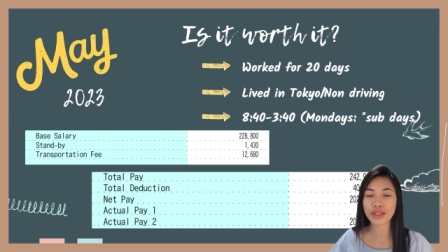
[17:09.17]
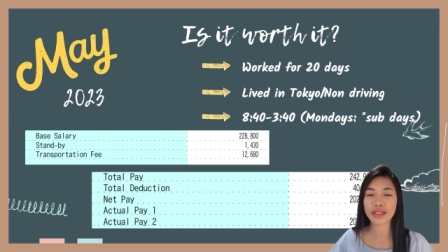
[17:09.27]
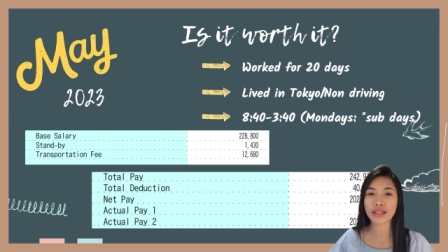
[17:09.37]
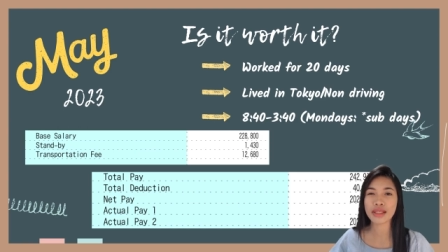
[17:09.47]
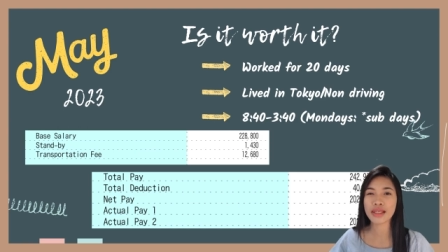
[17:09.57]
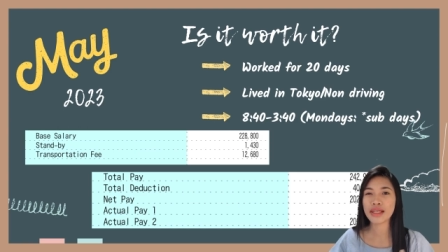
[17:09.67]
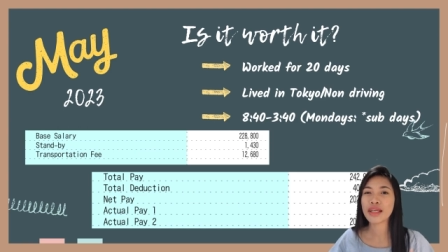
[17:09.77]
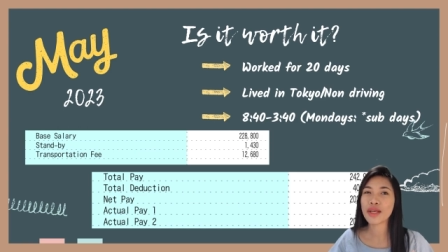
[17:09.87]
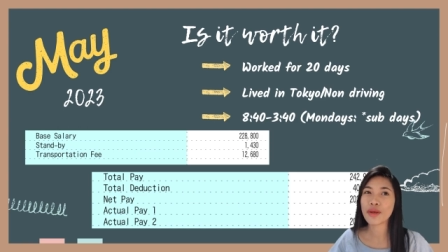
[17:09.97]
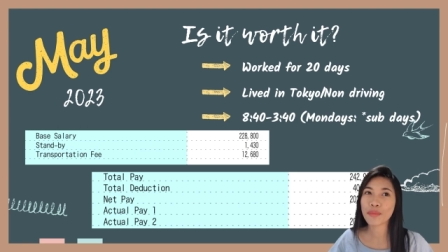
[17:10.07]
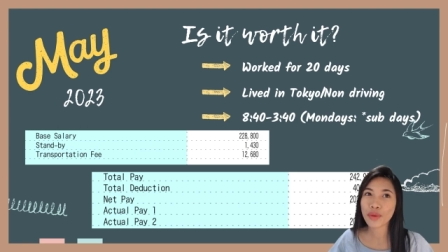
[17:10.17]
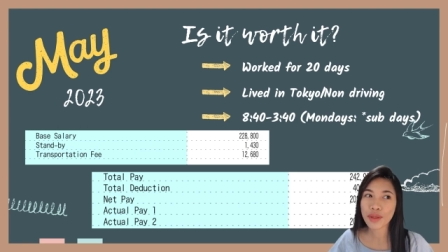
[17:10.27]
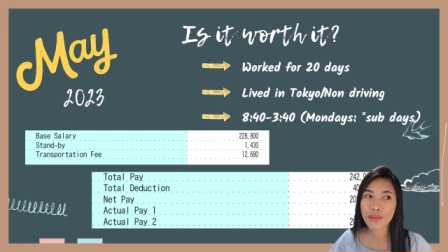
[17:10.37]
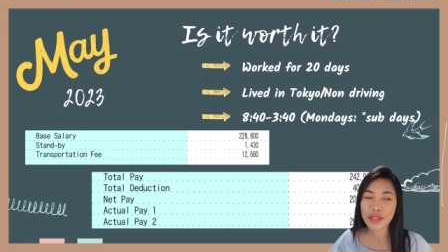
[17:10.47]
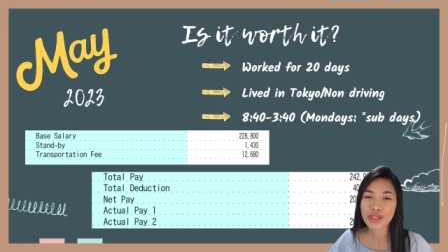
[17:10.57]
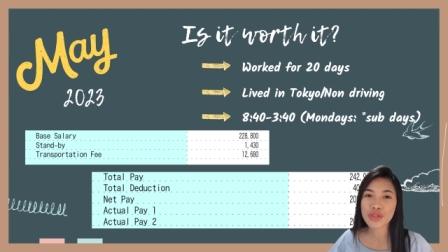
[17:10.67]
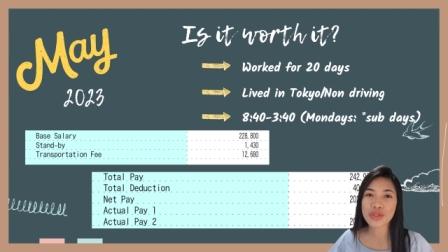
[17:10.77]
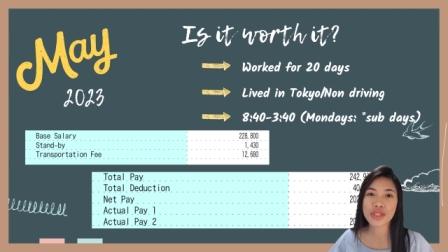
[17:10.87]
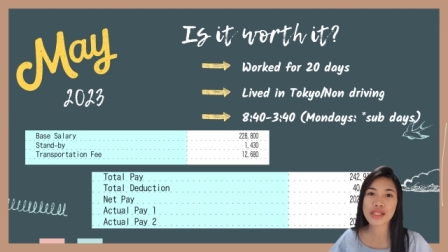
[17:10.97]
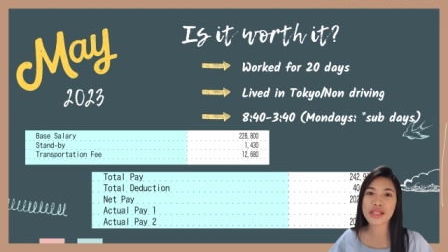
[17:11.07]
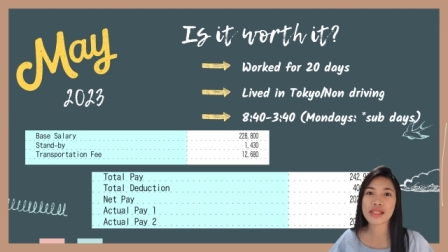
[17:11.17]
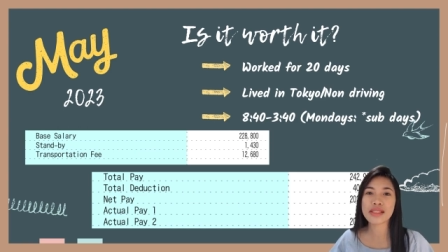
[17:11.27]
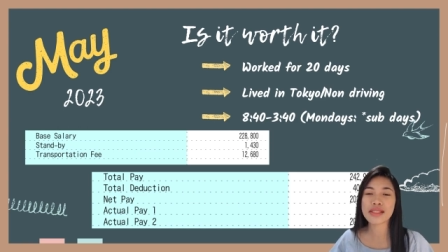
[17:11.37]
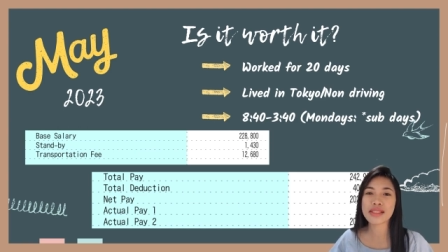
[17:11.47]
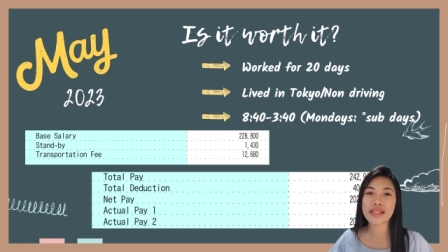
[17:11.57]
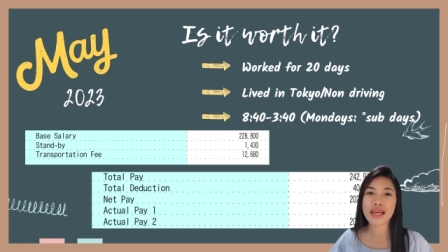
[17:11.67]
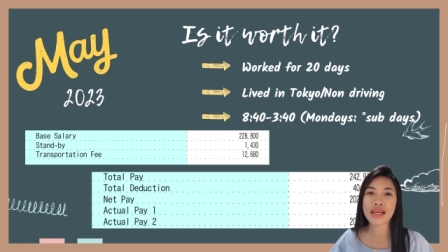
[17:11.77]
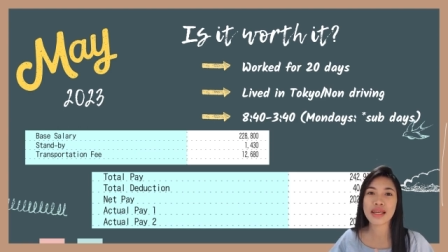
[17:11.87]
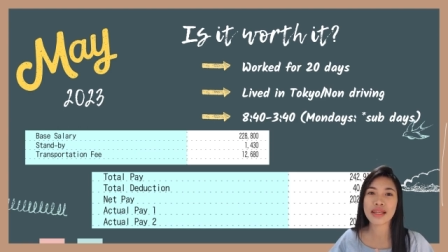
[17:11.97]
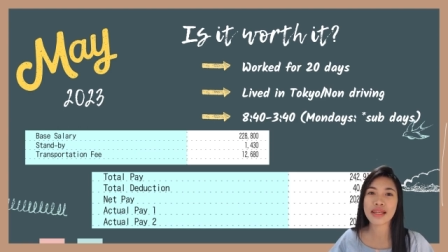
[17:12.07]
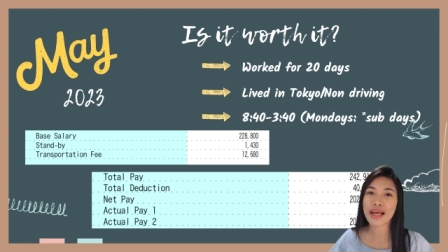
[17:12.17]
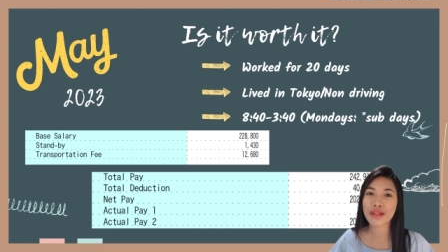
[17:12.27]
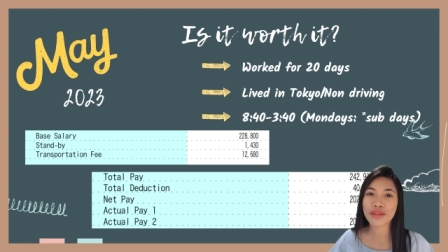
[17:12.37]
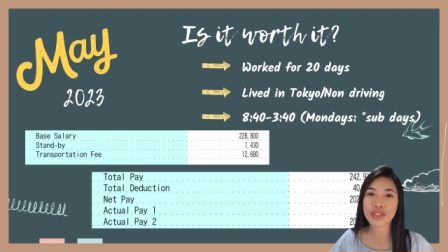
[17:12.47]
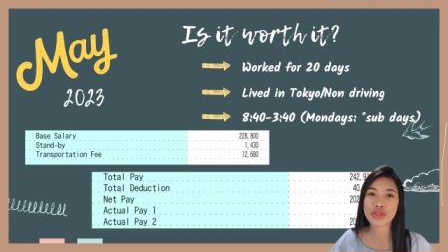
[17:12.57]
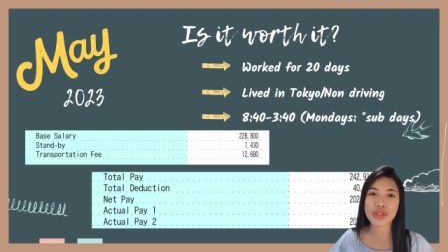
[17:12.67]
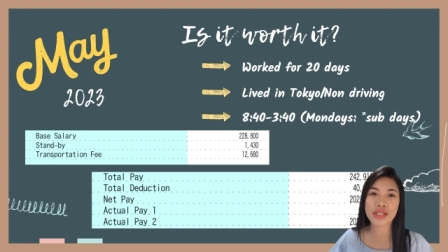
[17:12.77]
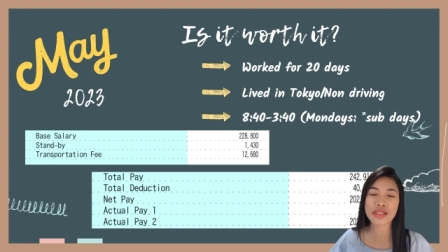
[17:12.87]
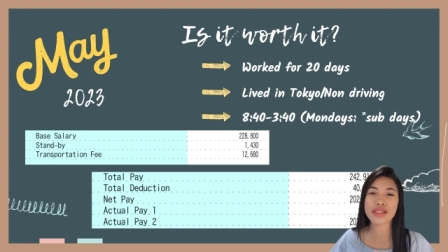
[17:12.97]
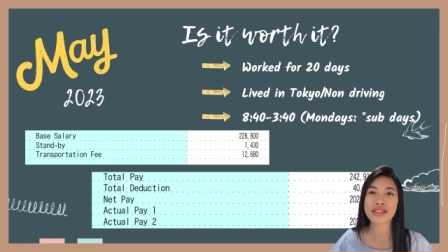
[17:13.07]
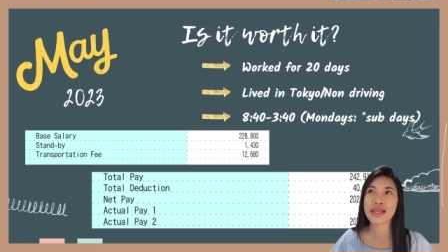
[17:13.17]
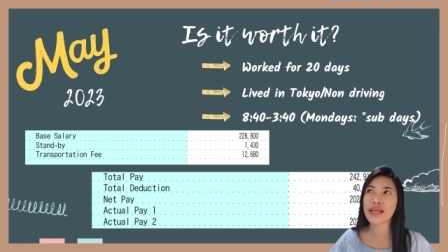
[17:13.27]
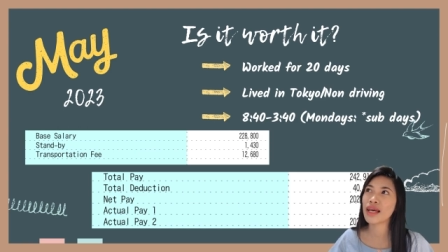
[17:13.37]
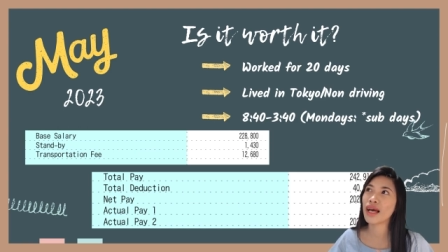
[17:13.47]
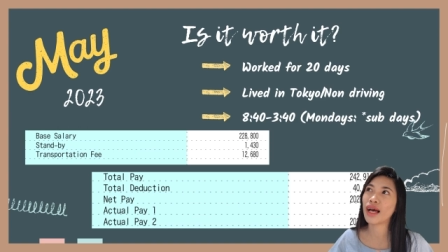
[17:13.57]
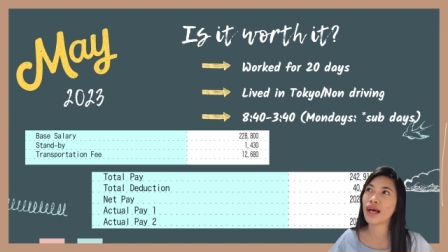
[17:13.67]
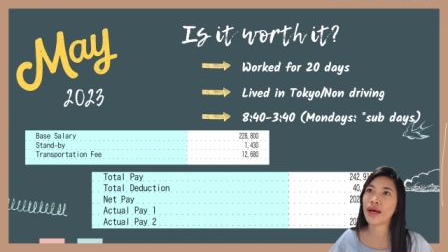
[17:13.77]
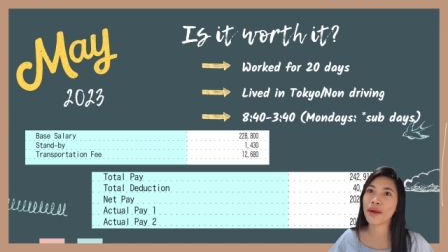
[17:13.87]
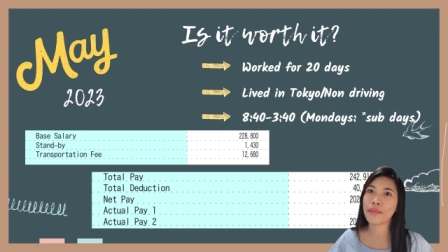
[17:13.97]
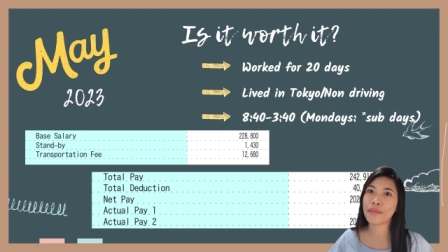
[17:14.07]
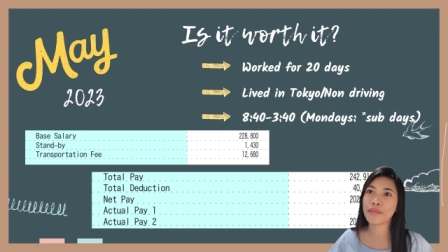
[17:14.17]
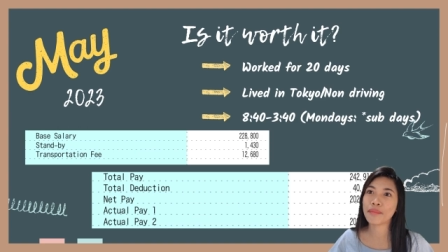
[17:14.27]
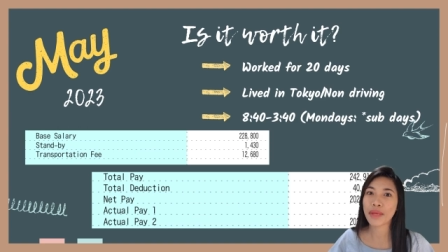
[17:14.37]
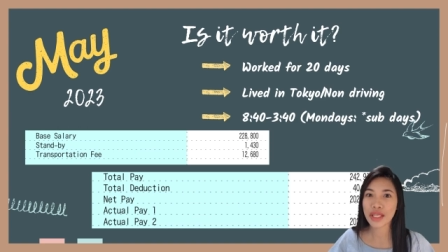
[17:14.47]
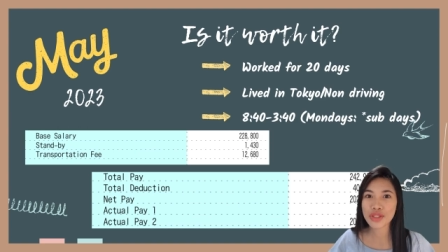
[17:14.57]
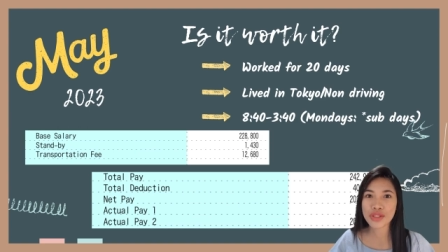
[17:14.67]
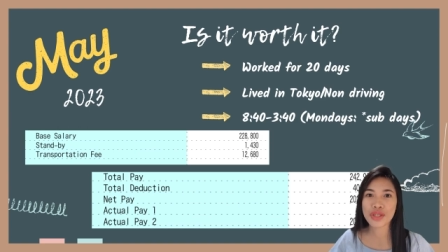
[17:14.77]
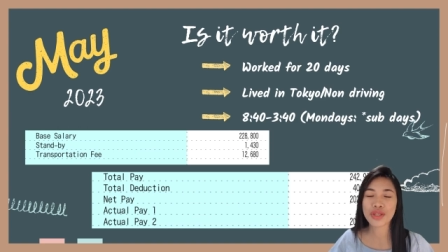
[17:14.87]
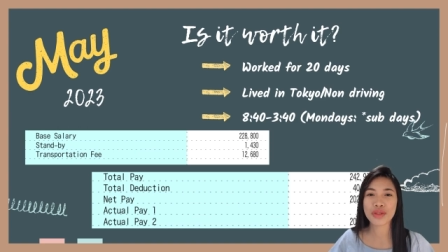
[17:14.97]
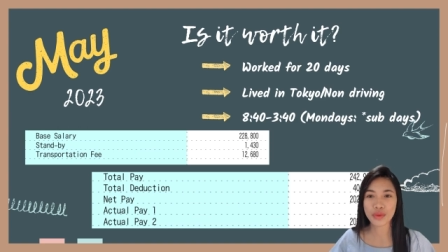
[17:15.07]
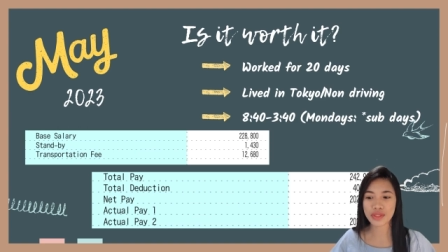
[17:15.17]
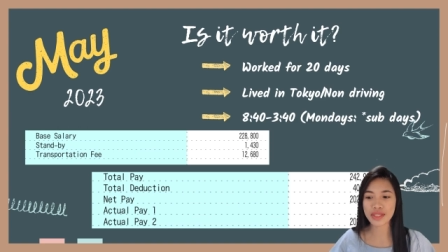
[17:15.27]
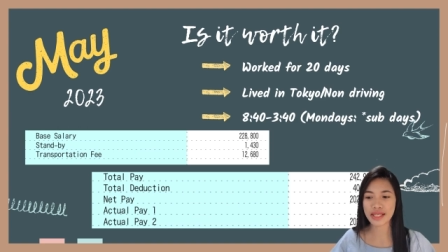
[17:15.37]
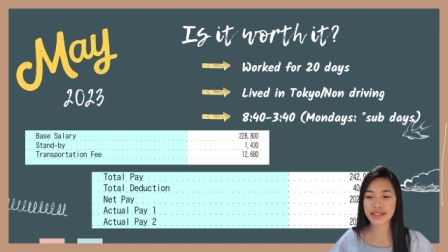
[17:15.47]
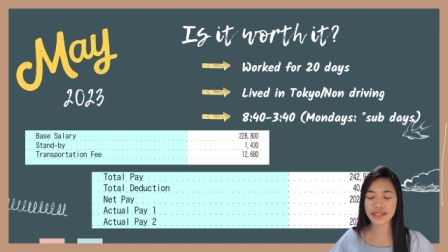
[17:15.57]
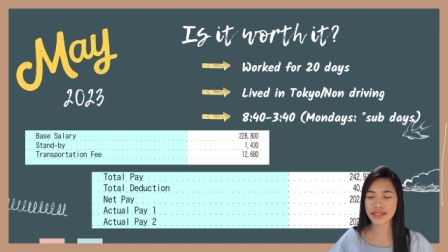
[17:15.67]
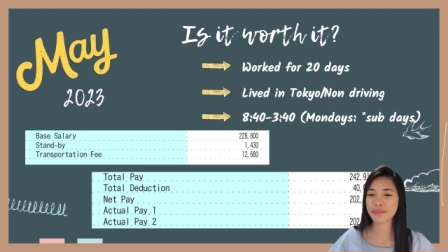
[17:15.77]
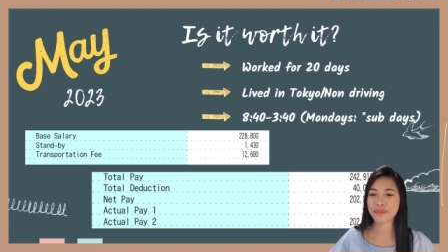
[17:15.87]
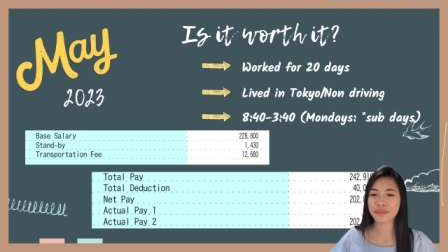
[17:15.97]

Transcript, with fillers: The employment insurance and health insurance, um, pension, those things.